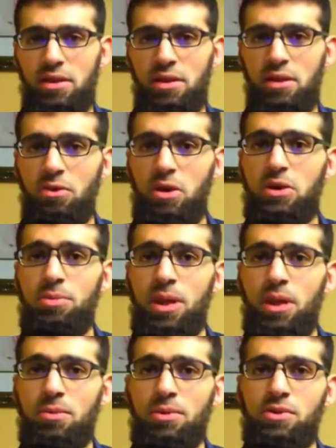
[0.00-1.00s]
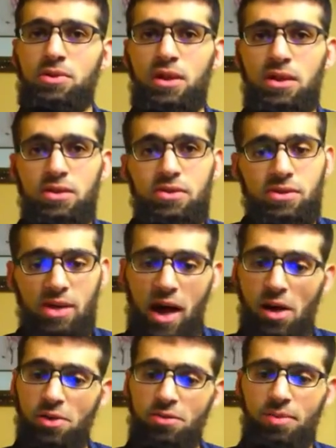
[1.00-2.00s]
They want to be able to say, this is
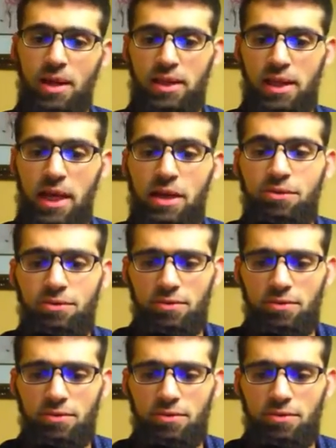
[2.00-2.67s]
out of my life.